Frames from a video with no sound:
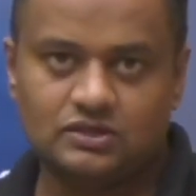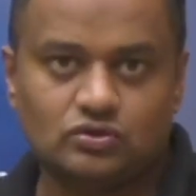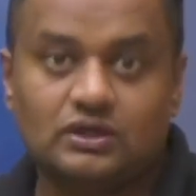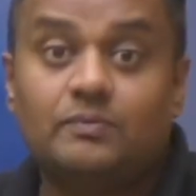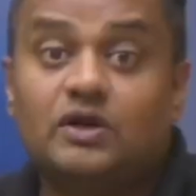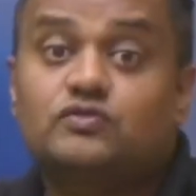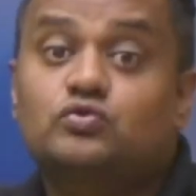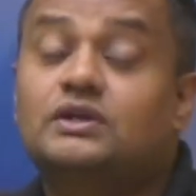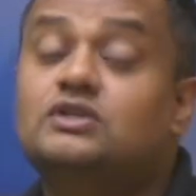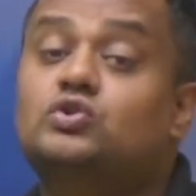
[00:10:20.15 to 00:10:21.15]
So number of
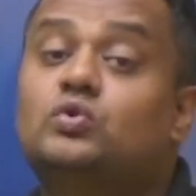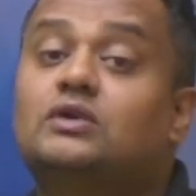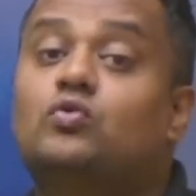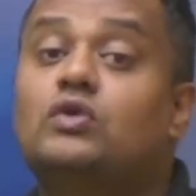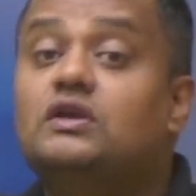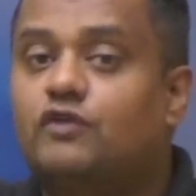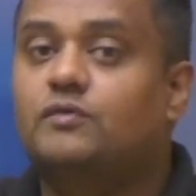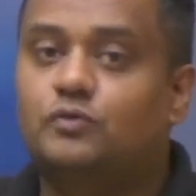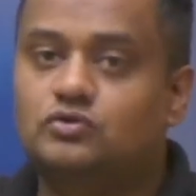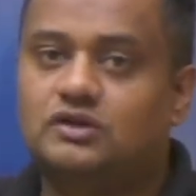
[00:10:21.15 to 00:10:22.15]
students who are going
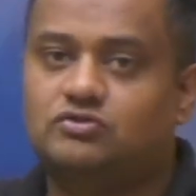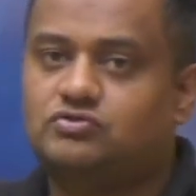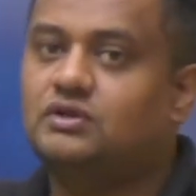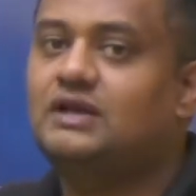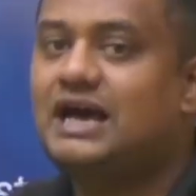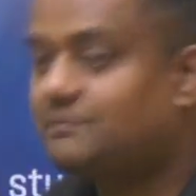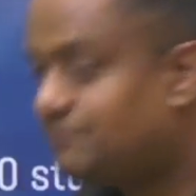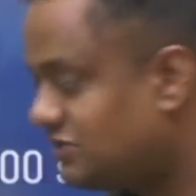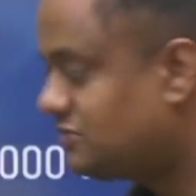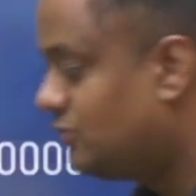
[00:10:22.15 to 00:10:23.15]
for post-graduation are
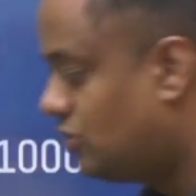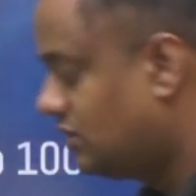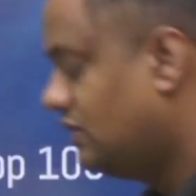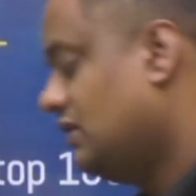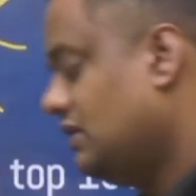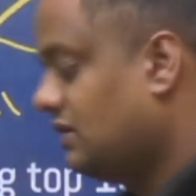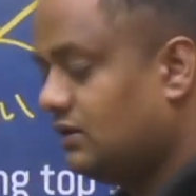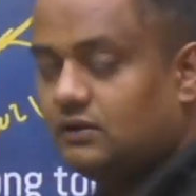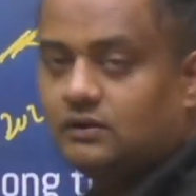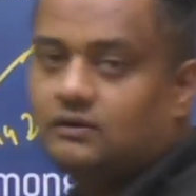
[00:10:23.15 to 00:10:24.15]
much more
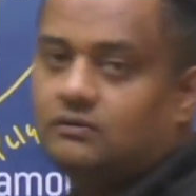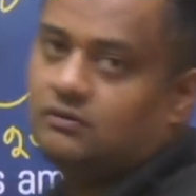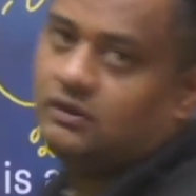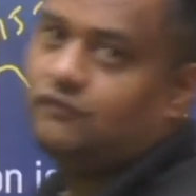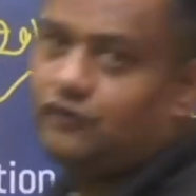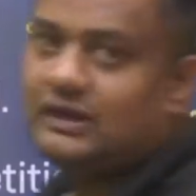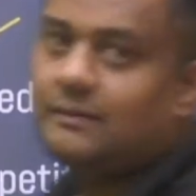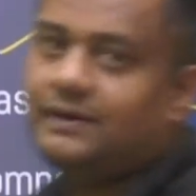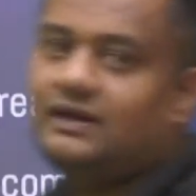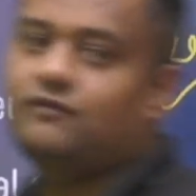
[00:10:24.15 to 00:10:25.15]
if we
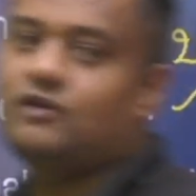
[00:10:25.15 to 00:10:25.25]
compare it